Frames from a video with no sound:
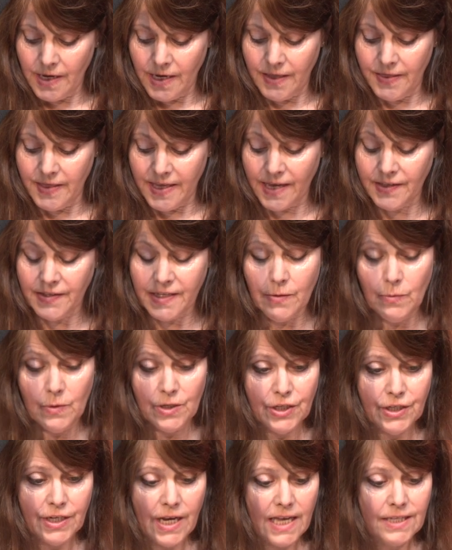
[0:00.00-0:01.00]
essay,
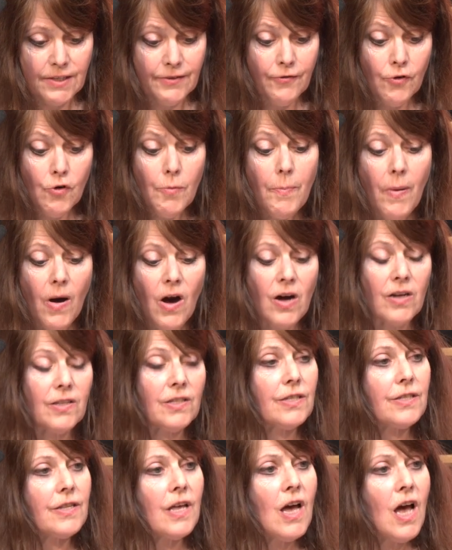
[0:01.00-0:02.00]
which has 4
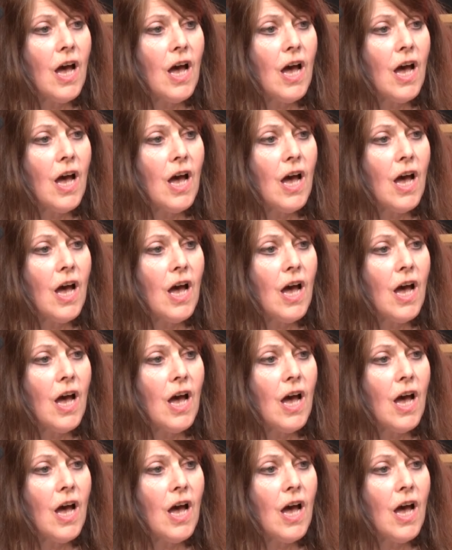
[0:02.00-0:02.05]
parts.